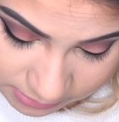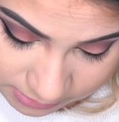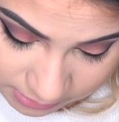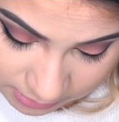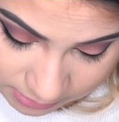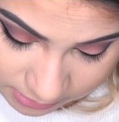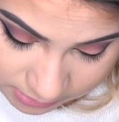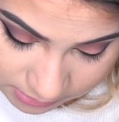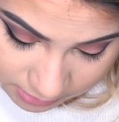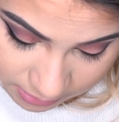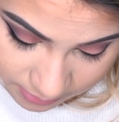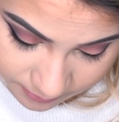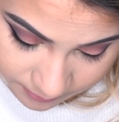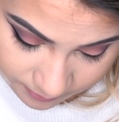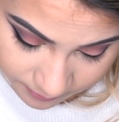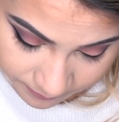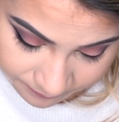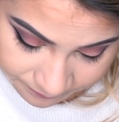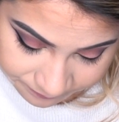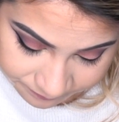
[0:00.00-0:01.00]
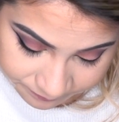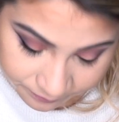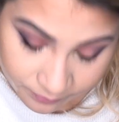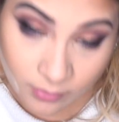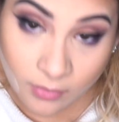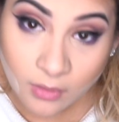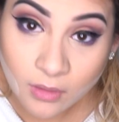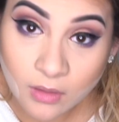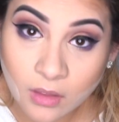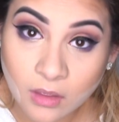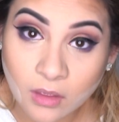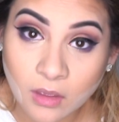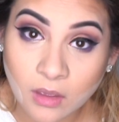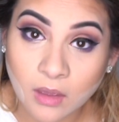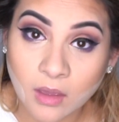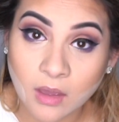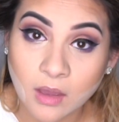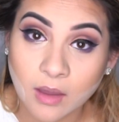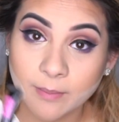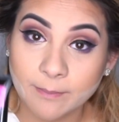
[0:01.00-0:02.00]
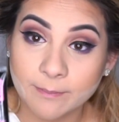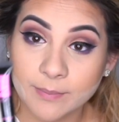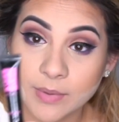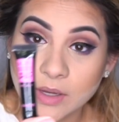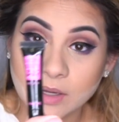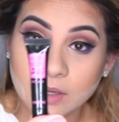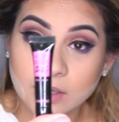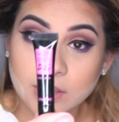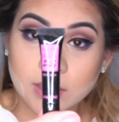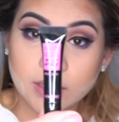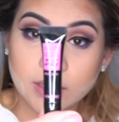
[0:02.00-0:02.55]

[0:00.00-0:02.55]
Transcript: to say this name, but